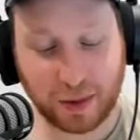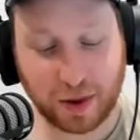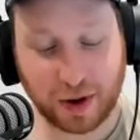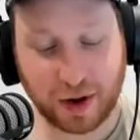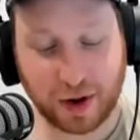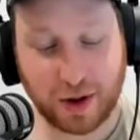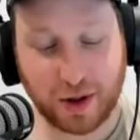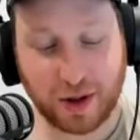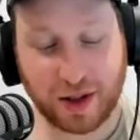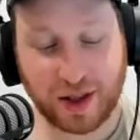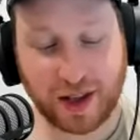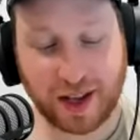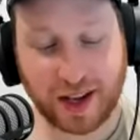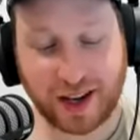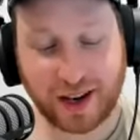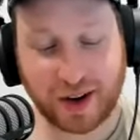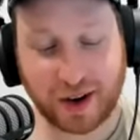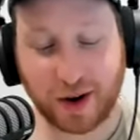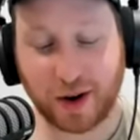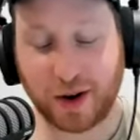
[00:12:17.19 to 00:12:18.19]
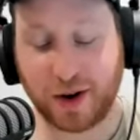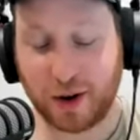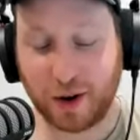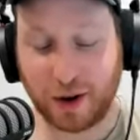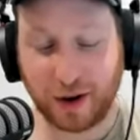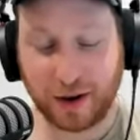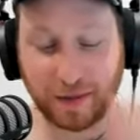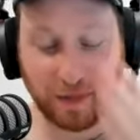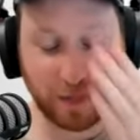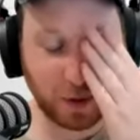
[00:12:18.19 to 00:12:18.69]
What do you think,
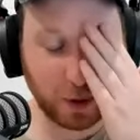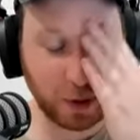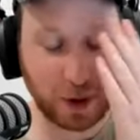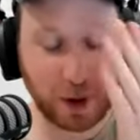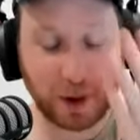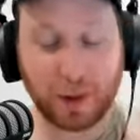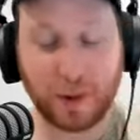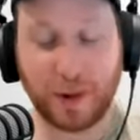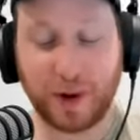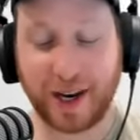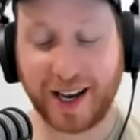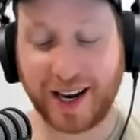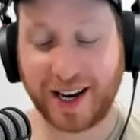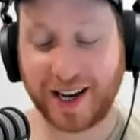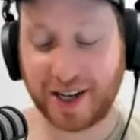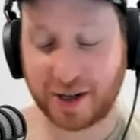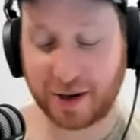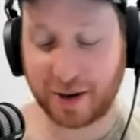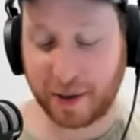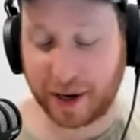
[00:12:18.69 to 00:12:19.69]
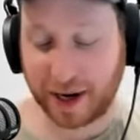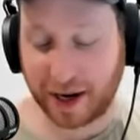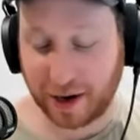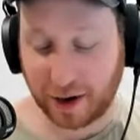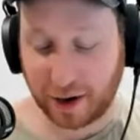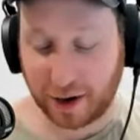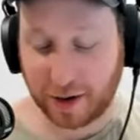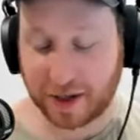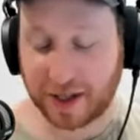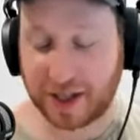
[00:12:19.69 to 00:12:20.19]
we'll get into it, but I
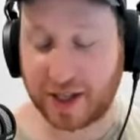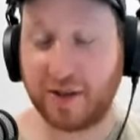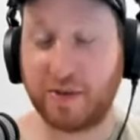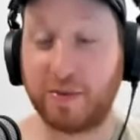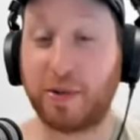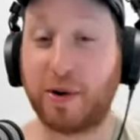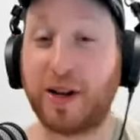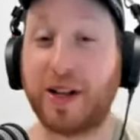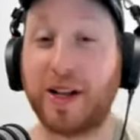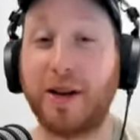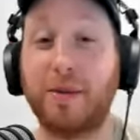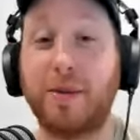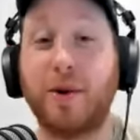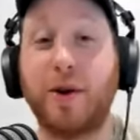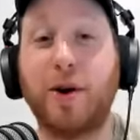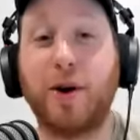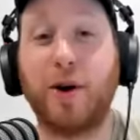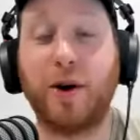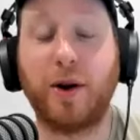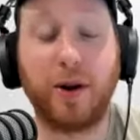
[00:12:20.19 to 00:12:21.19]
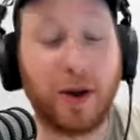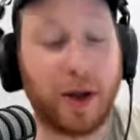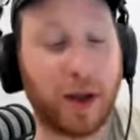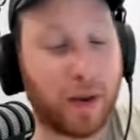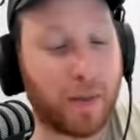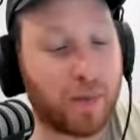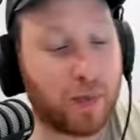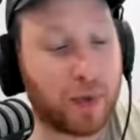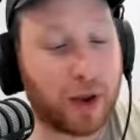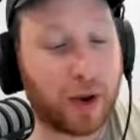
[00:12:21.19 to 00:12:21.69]
know you're a self-proclaimed nerd.
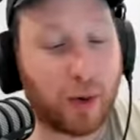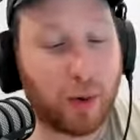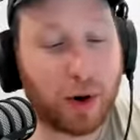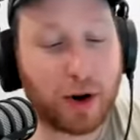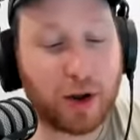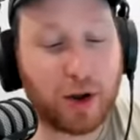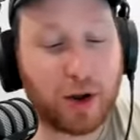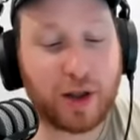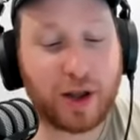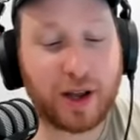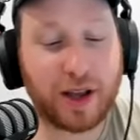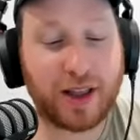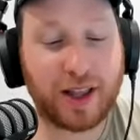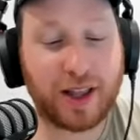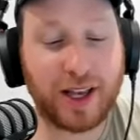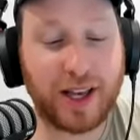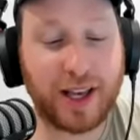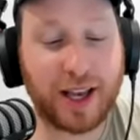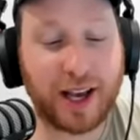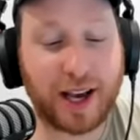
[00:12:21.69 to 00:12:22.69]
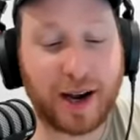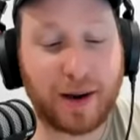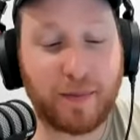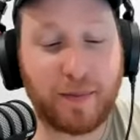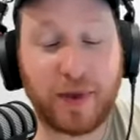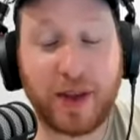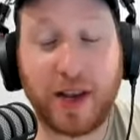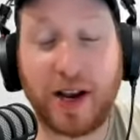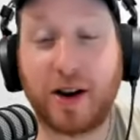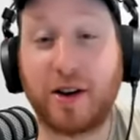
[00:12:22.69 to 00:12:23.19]
What do you think
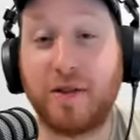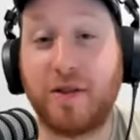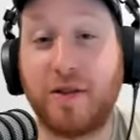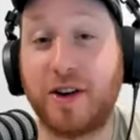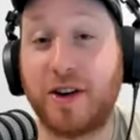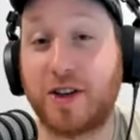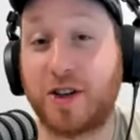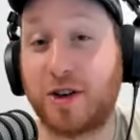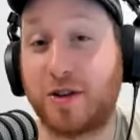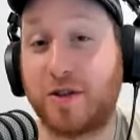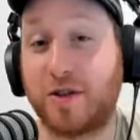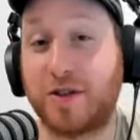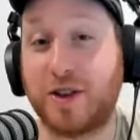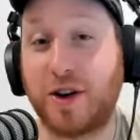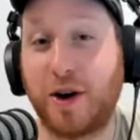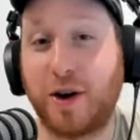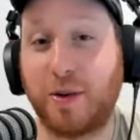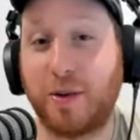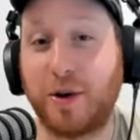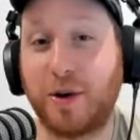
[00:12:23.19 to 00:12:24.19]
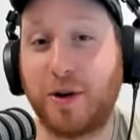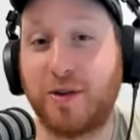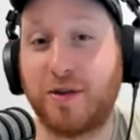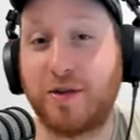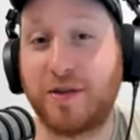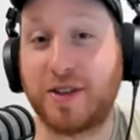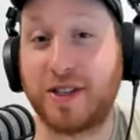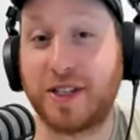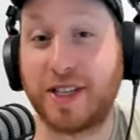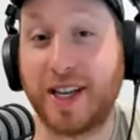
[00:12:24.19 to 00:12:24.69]
the younger version of Todd would have
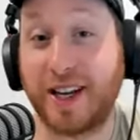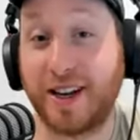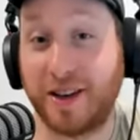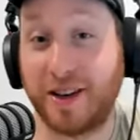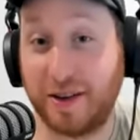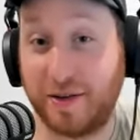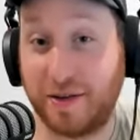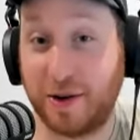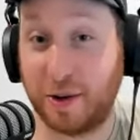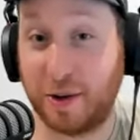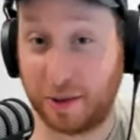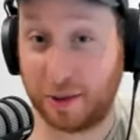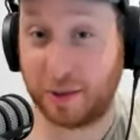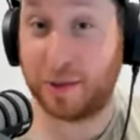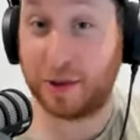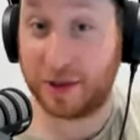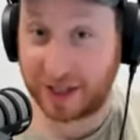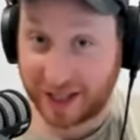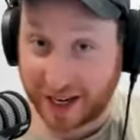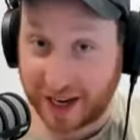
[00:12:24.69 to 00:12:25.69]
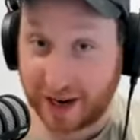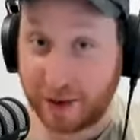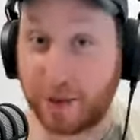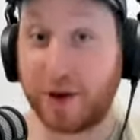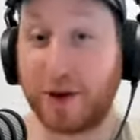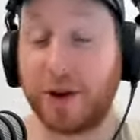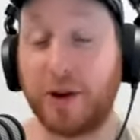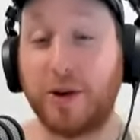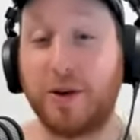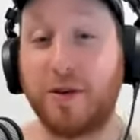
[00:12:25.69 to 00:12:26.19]
said if you would see
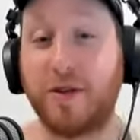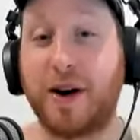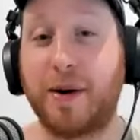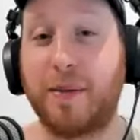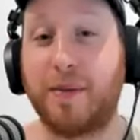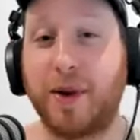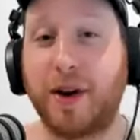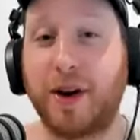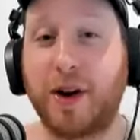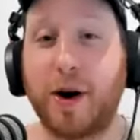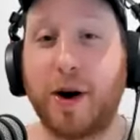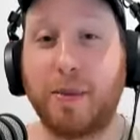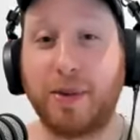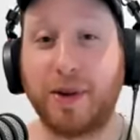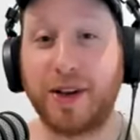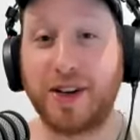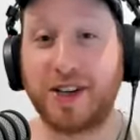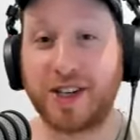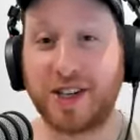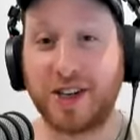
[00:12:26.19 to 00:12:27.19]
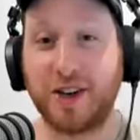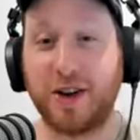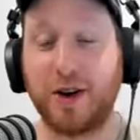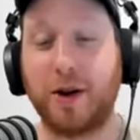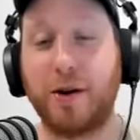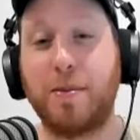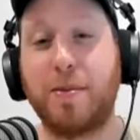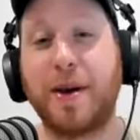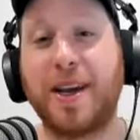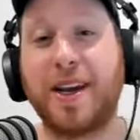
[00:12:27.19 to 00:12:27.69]
what you've accomplished
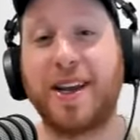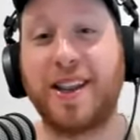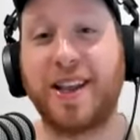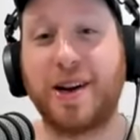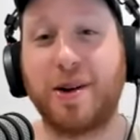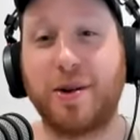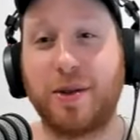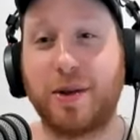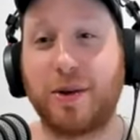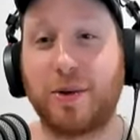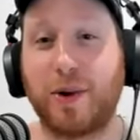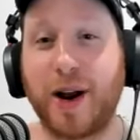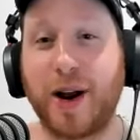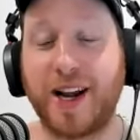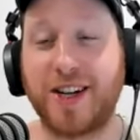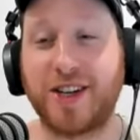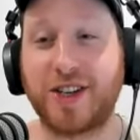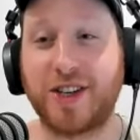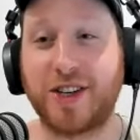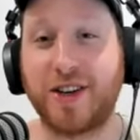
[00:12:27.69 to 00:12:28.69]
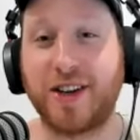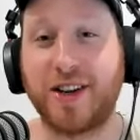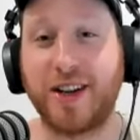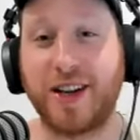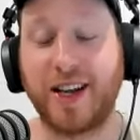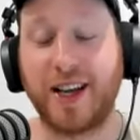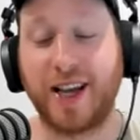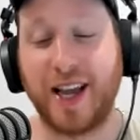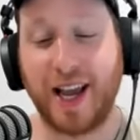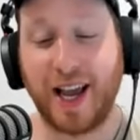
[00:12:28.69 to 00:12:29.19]
and, being there on the ranch and
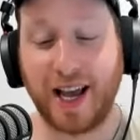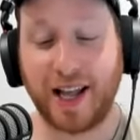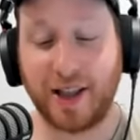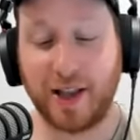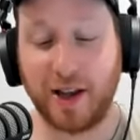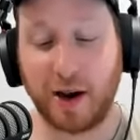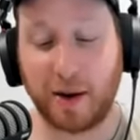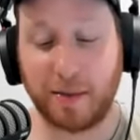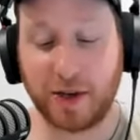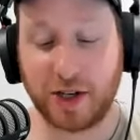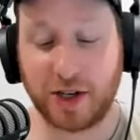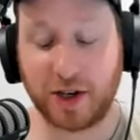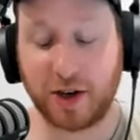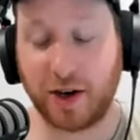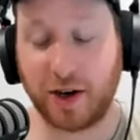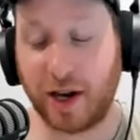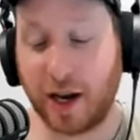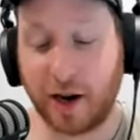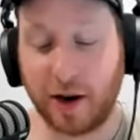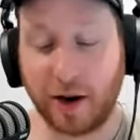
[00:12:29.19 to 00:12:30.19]
had the opportunity?